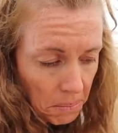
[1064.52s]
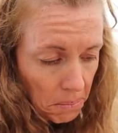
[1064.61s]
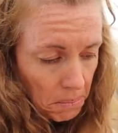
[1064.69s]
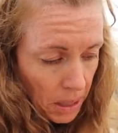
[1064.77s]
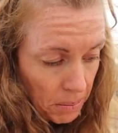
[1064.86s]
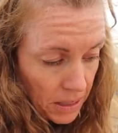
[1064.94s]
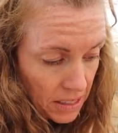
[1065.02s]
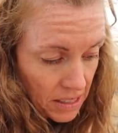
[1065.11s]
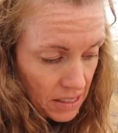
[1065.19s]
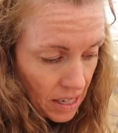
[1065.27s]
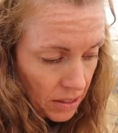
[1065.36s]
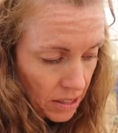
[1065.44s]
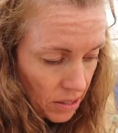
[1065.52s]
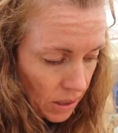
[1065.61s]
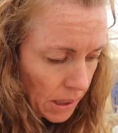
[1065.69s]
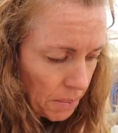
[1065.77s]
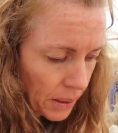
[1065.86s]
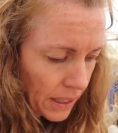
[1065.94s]
Maybe this is how you do
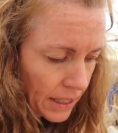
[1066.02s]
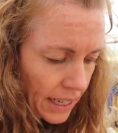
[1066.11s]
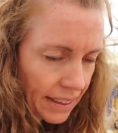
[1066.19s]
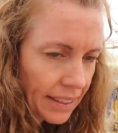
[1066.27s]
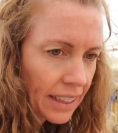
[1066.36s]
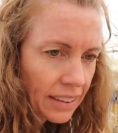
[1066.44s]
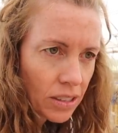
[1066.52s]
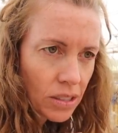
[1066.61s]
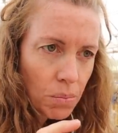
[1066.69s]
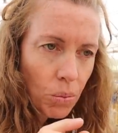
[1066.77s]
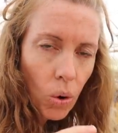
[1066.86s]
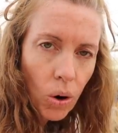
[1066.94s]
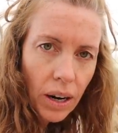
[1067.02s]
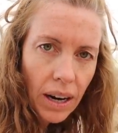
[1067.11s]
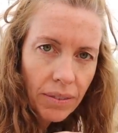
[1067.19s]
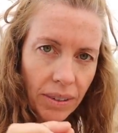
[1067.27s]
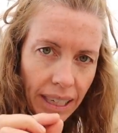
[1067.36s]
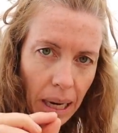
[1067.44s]
it, but I think there's more
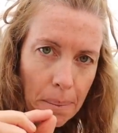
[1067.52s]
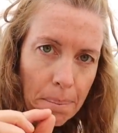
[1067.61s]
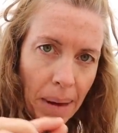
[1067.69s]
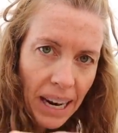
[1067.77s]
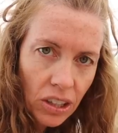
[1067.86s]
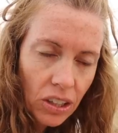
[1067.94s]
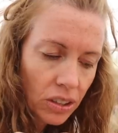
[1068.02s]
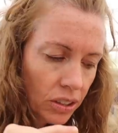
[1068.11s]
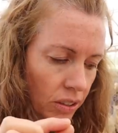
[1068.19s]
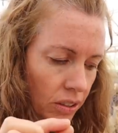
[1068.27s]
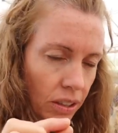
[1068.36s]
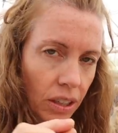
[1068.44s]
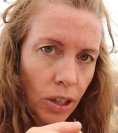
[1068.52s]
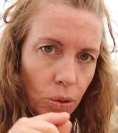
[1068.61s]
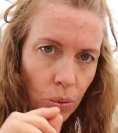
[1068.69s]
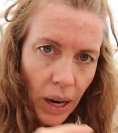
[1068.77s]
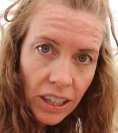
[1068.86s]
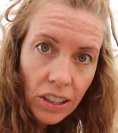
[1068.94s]
of like a medical
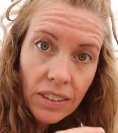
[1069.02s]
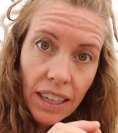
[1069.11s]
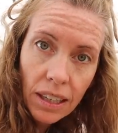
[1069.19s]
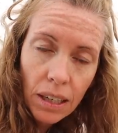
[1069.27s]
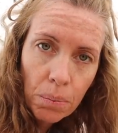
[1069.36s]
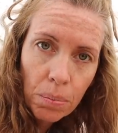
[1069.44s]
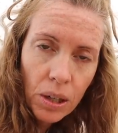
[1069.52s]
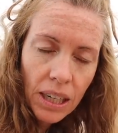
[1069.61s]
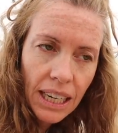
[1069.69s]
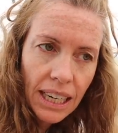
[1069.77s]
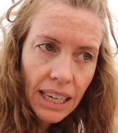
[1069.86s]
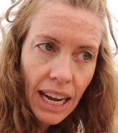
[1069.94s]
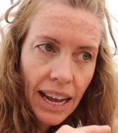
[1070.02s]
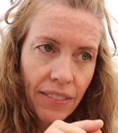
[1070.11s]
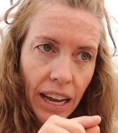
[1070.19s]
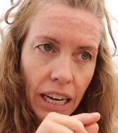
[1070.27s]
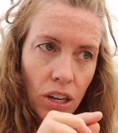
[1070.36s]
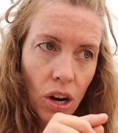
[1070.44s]
record that you can put in
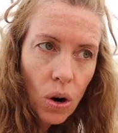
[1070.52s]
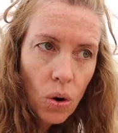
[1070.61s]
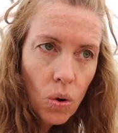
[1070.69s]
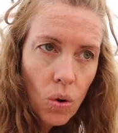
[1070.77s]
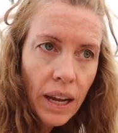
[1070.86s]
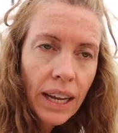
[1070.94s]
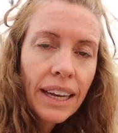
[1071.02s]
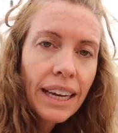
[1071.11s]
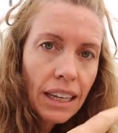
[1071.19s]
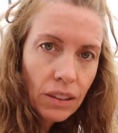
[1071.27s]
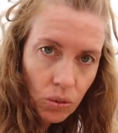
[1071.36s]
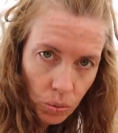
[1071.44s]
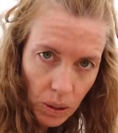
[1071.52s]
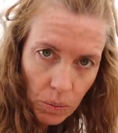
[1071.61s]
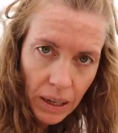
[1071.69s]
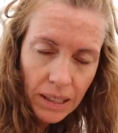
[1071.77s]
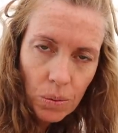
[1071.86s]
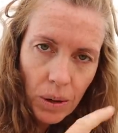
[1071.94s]
and then know in 3
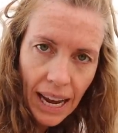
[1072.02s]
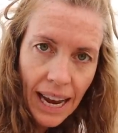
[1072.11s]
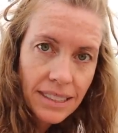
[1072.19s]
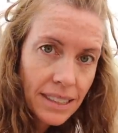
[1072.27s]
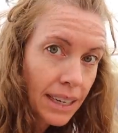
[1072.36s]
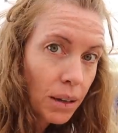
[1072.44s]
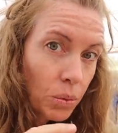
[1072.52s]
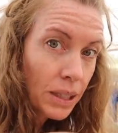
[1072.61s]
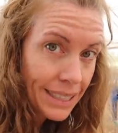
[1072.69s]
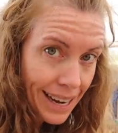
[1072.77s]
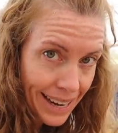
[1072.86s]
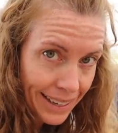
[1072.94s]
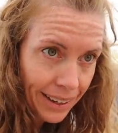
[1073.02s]
weeks when it has to get redone.